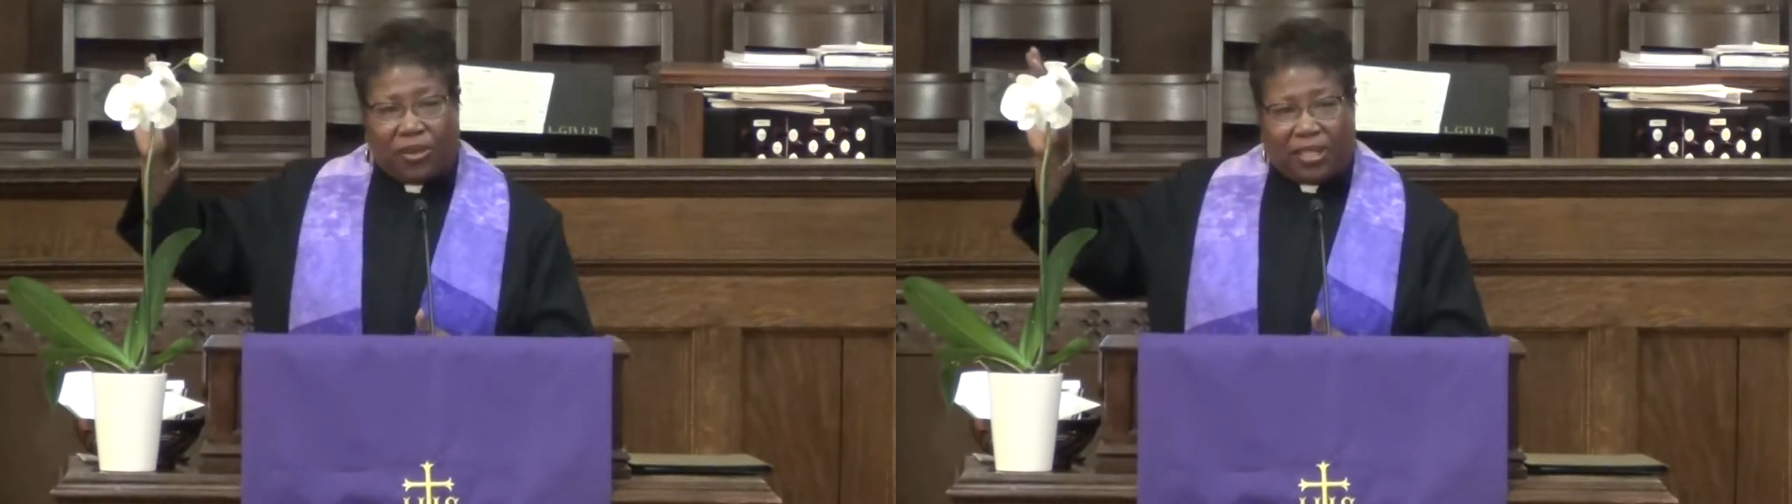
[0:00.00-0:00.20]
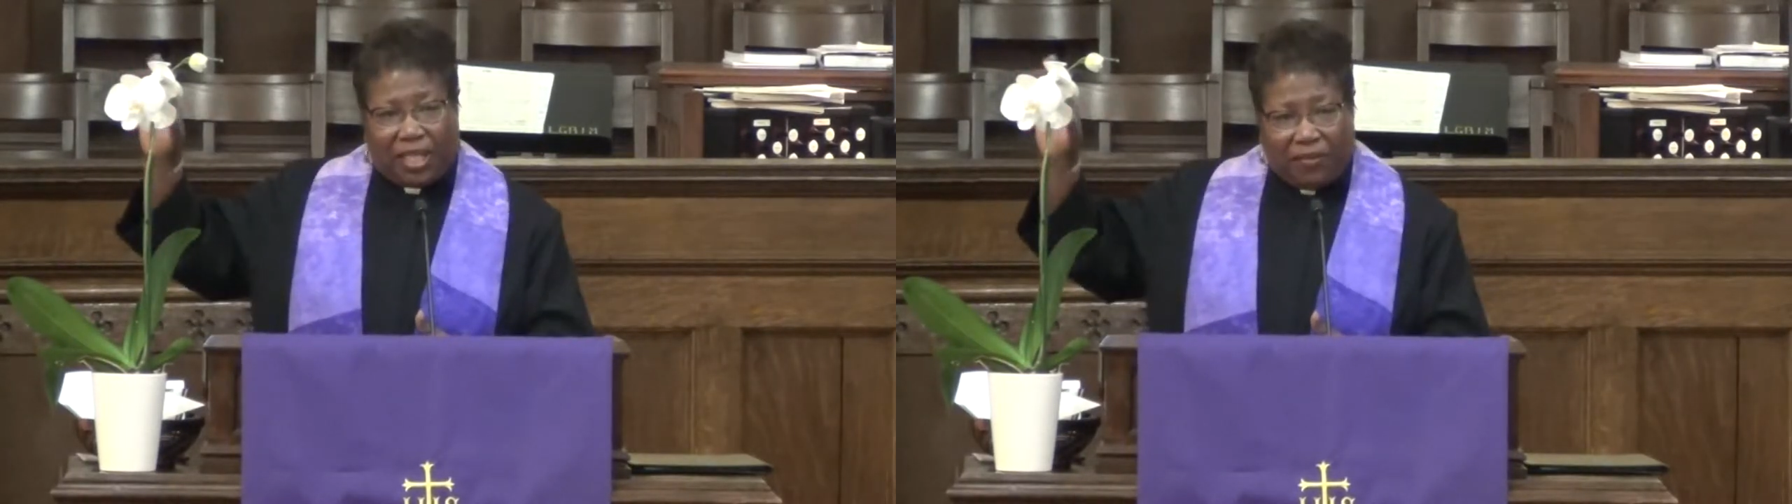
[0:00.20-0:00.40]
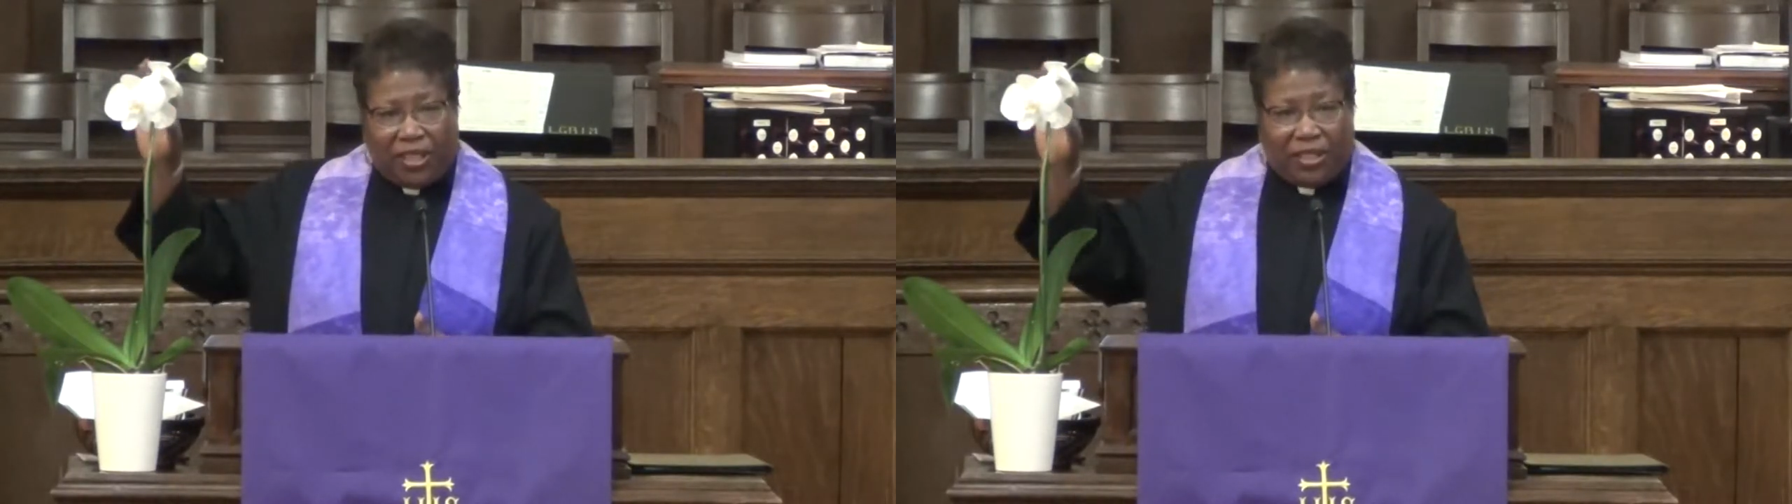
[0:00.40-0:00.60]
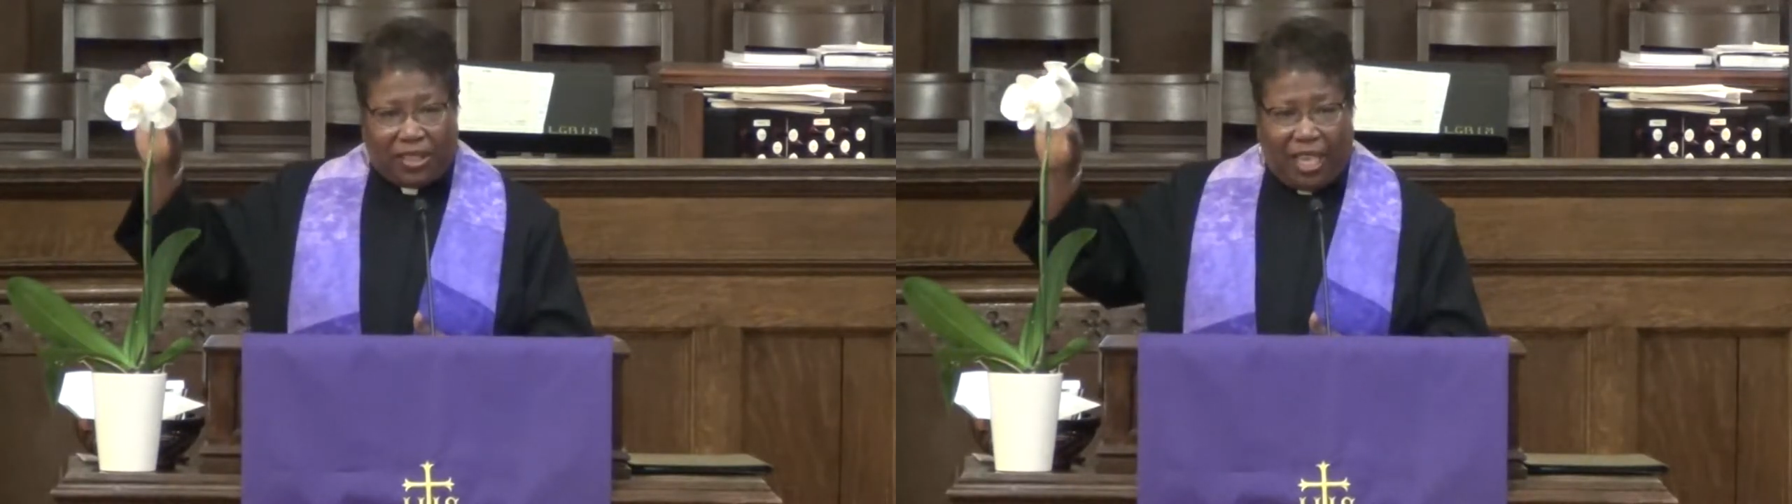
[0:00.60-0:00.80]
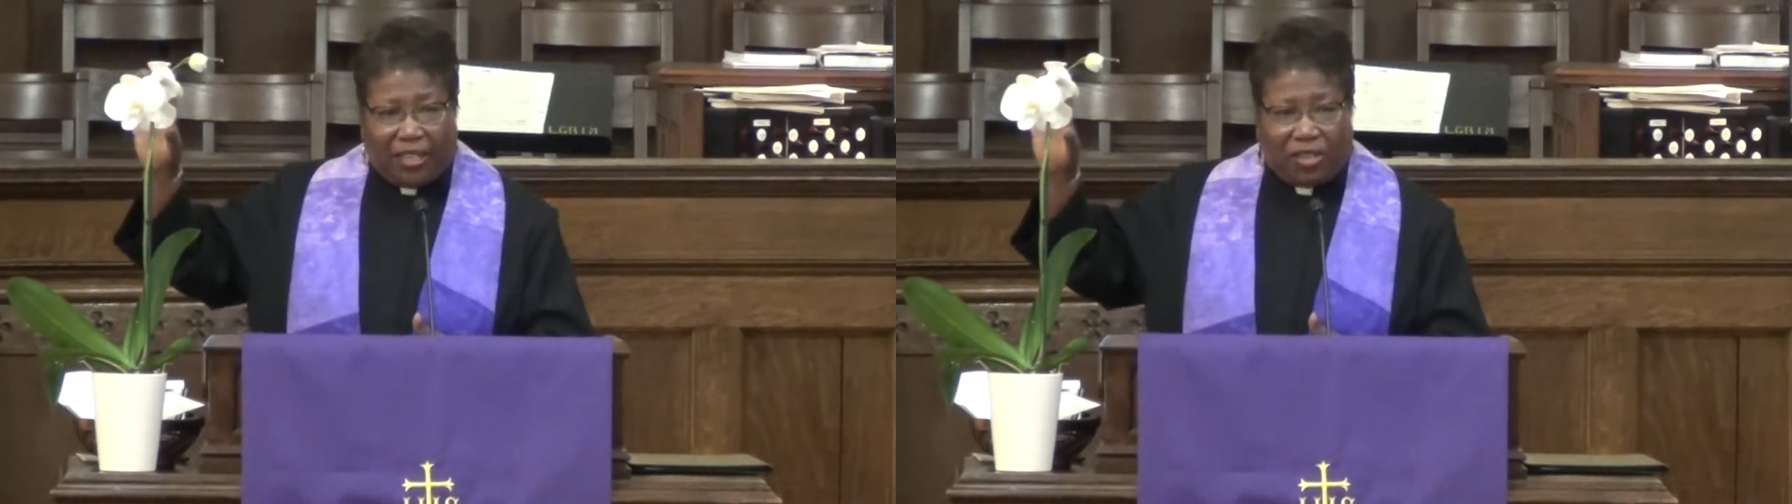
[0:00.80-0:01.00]
receiving the
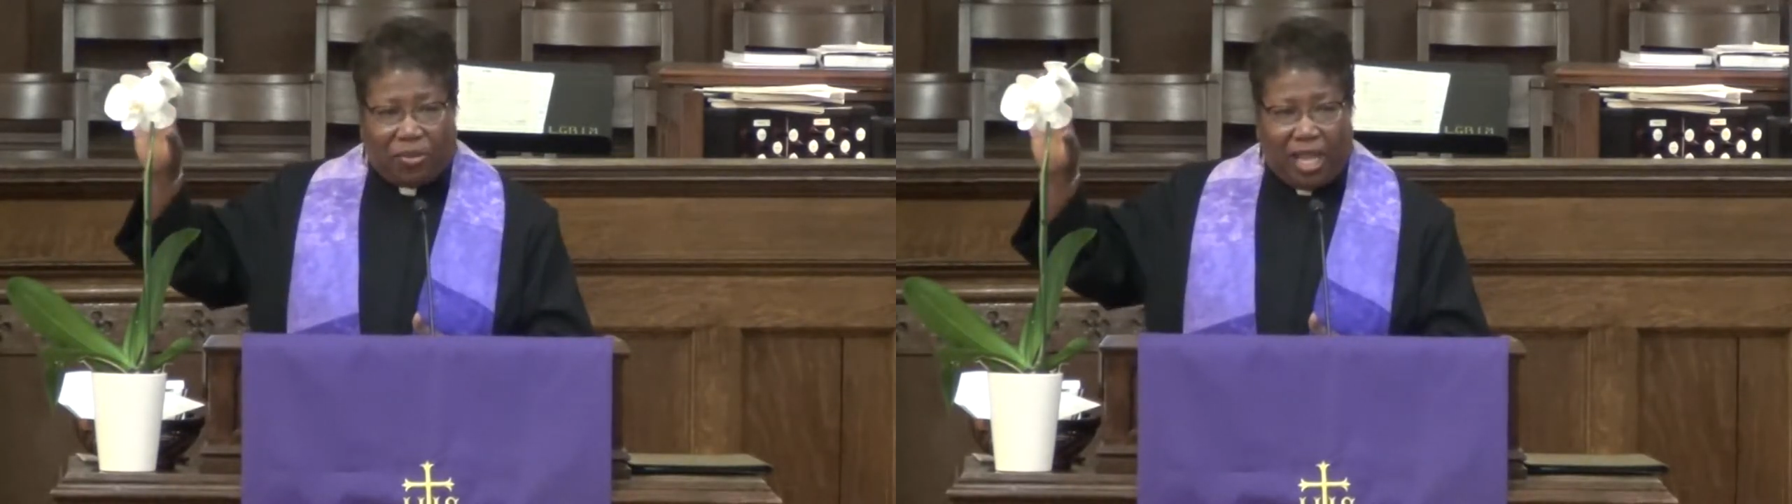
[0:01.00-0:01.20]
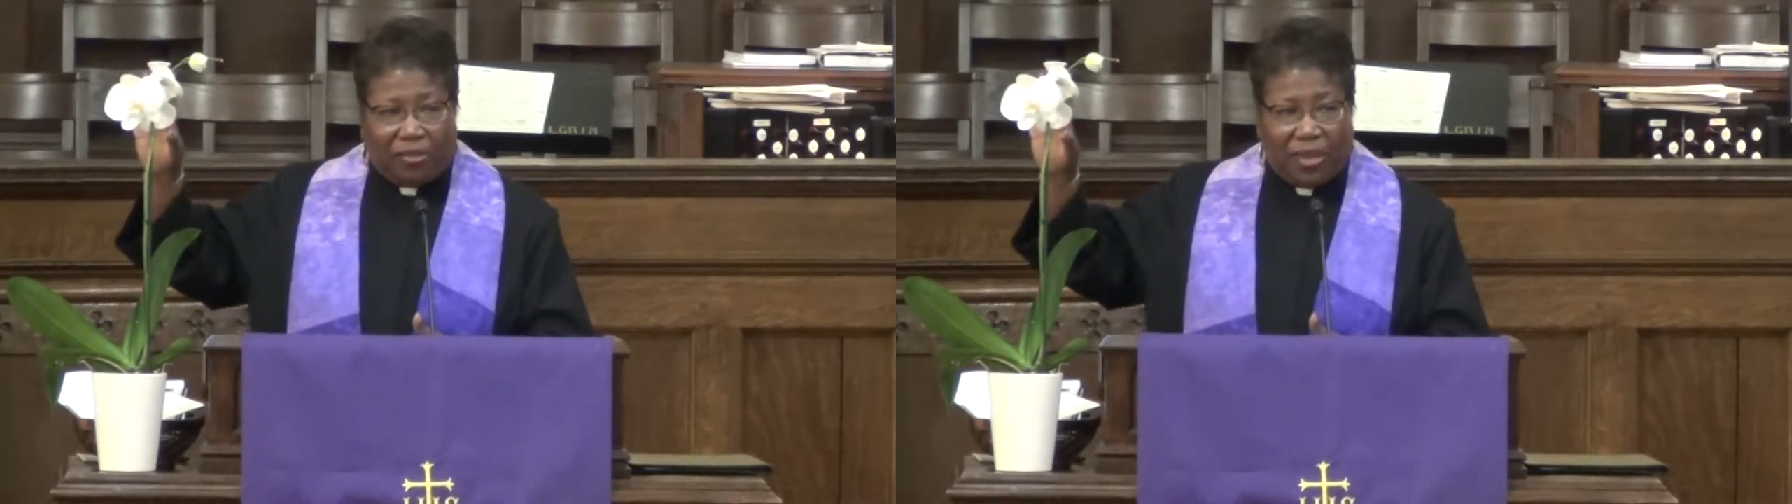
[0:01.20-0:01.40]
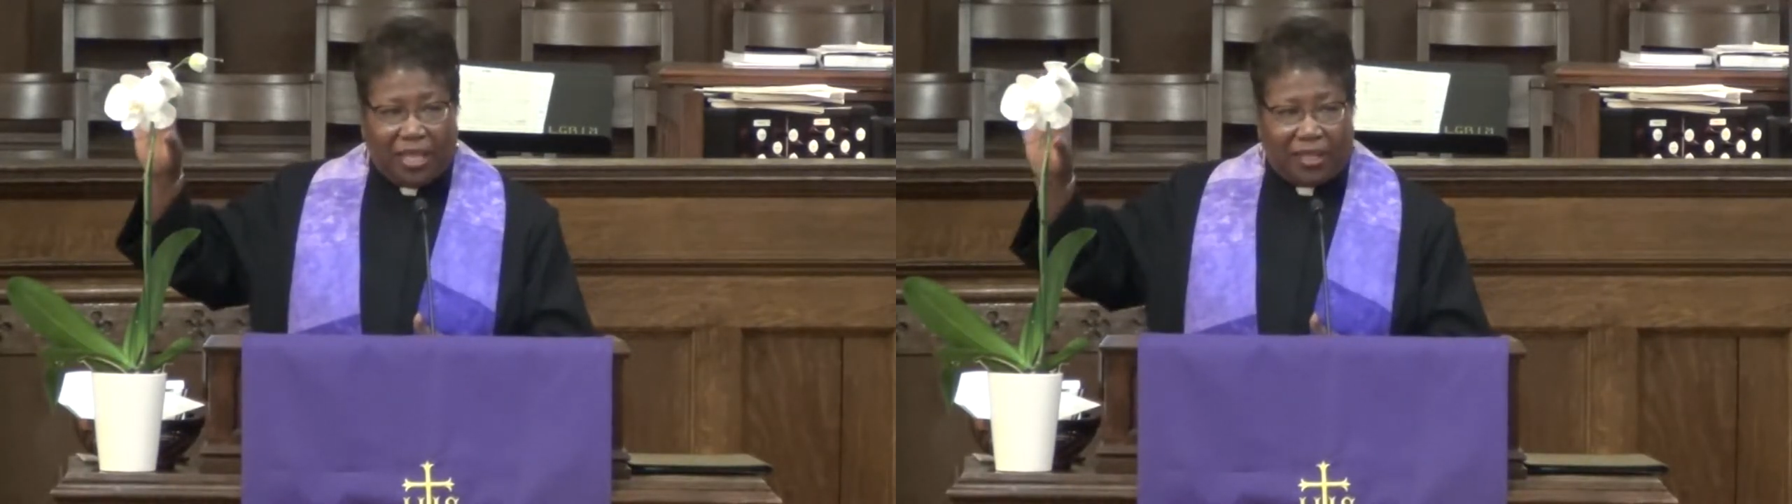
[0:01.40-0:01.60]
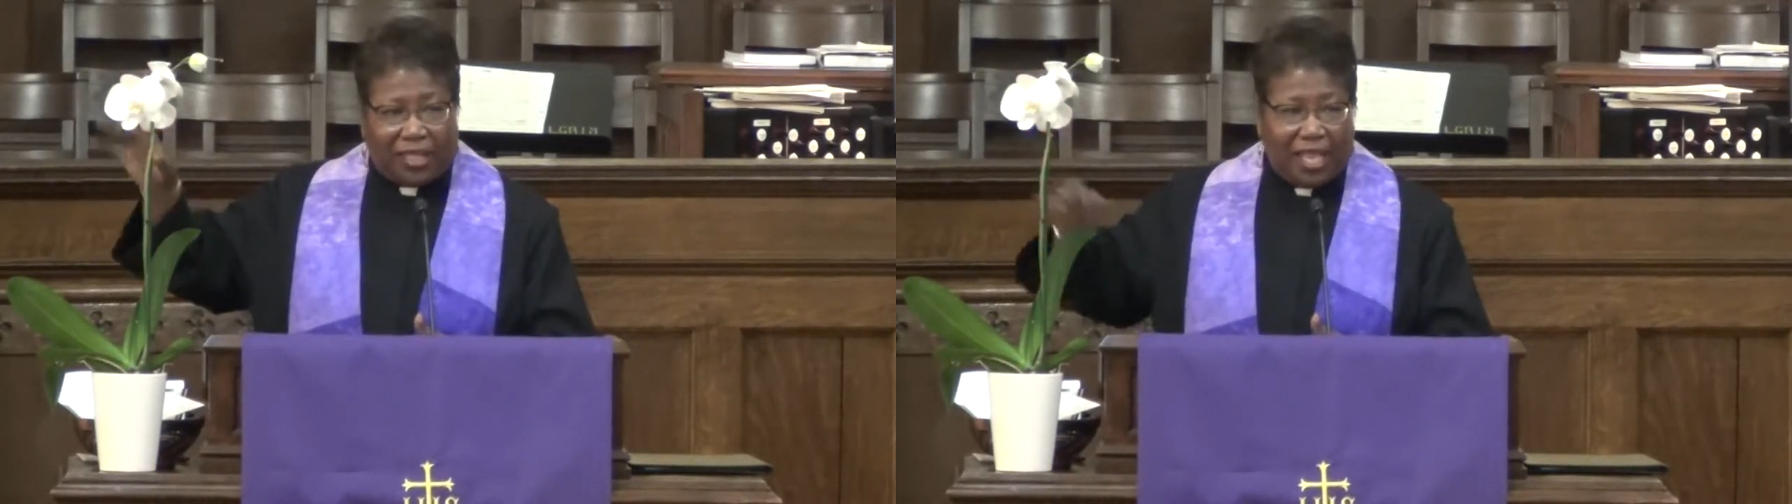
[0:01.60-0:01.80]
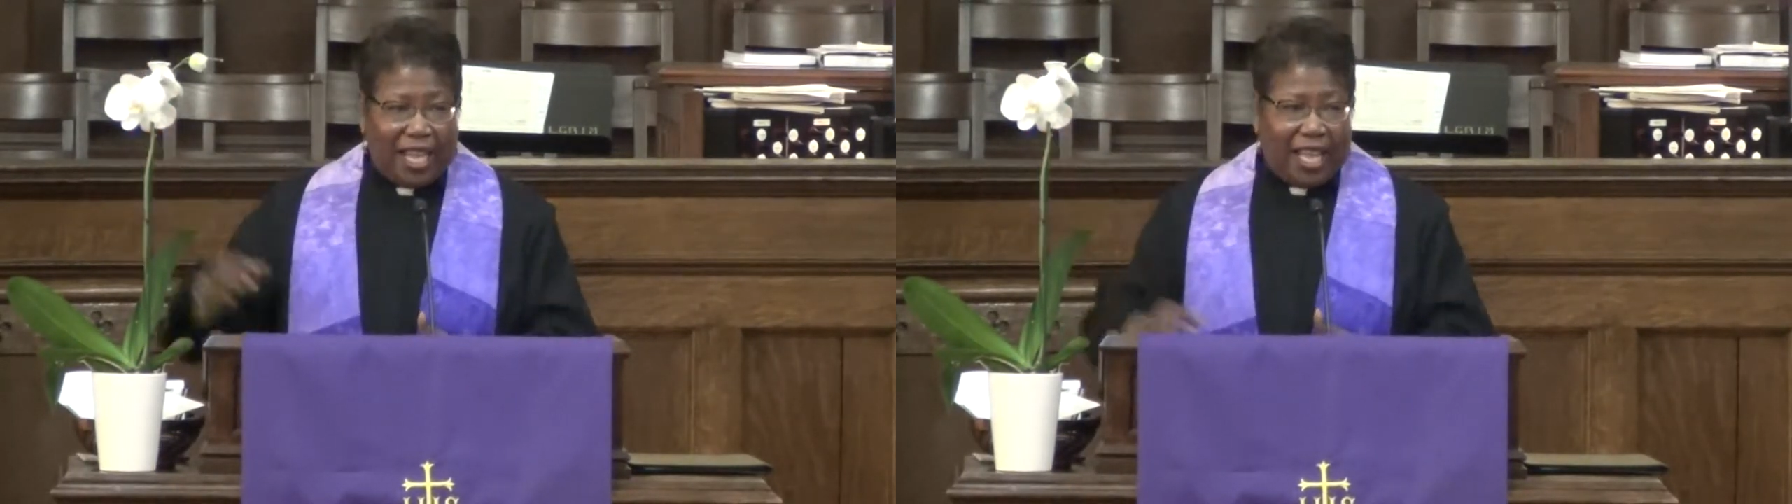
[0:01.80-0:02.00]
Ten Commandments,